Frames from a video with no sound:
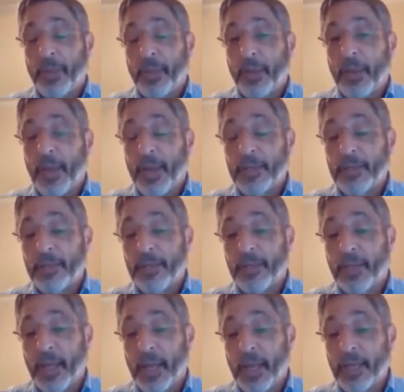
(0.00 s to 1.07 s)
as the
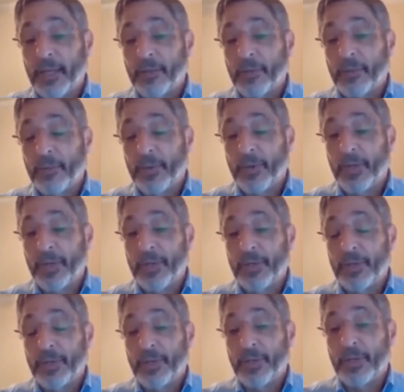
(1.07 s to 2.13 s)
client
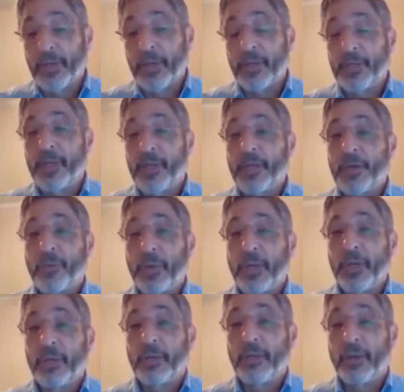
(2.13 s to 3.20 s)
was
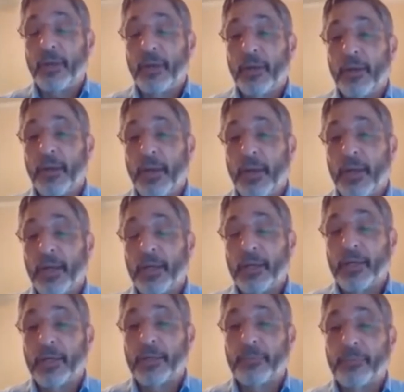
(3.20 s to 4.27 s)
continuing
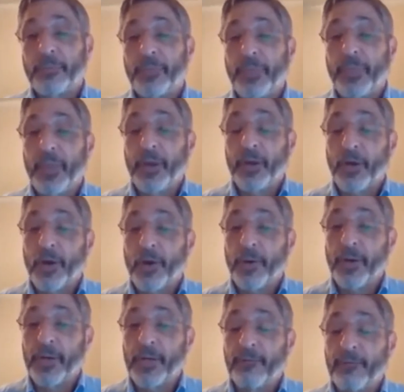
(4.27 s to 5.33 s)
their
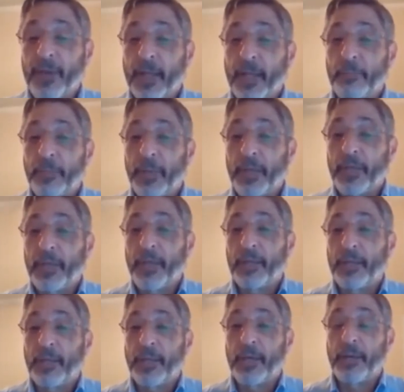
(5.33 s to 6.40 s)
current development
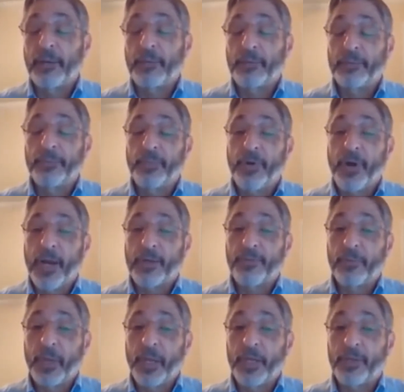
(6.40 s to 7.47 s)
in their
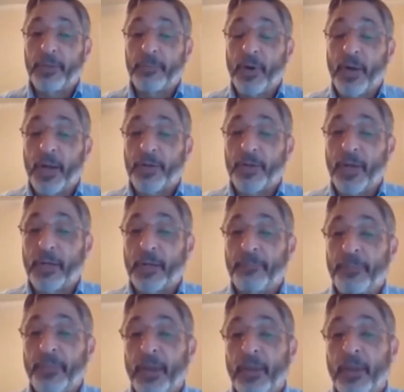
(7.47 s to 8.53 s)
transformation project.
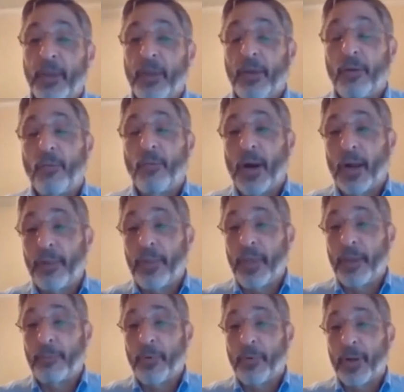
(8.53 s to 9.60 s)
While the
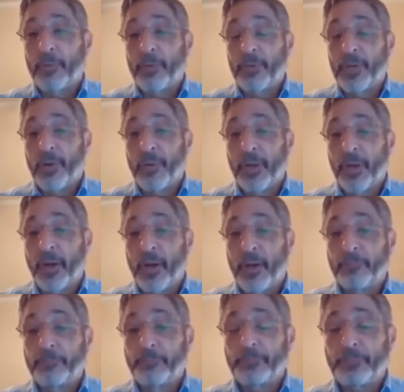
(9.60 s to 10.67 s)
upgrade was going
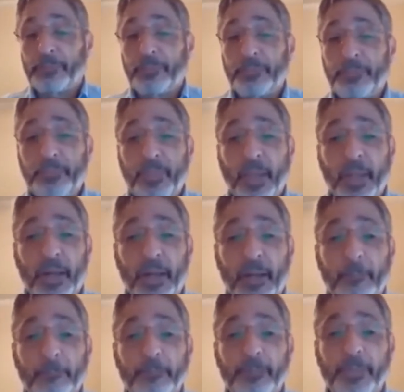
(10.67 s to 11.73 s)
on,
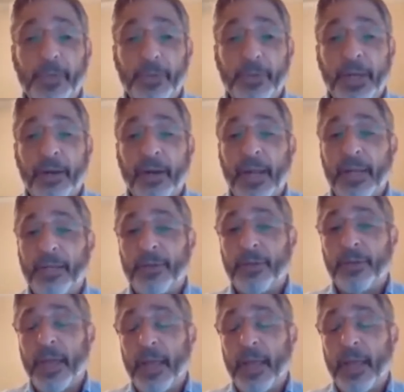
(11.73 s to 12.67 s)
Sunera had to